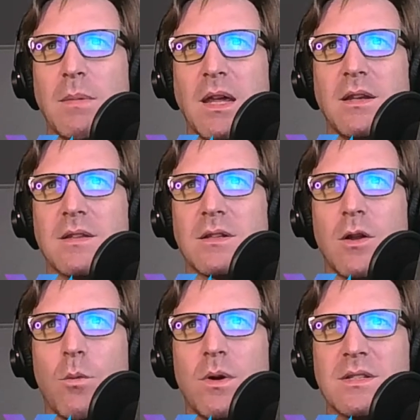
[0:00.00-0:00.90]
he doesn't know
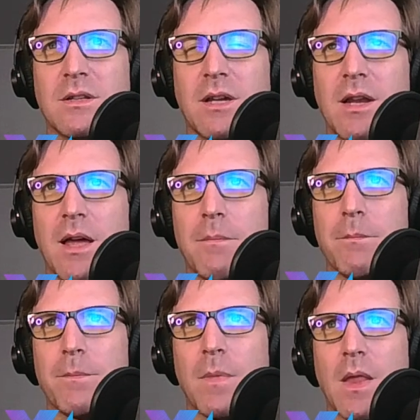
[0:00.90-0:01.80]
what he's looking at.
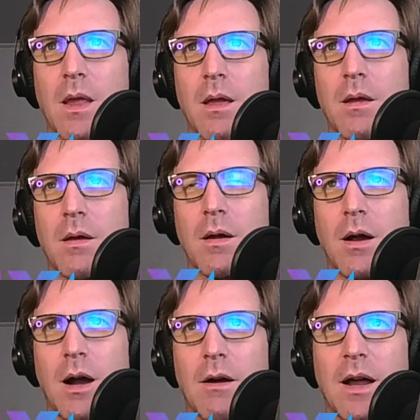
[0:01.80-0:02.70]

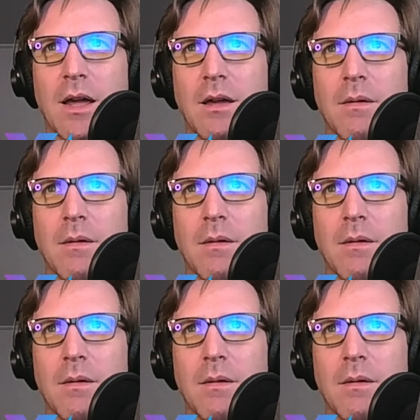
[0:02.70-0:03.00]
All right.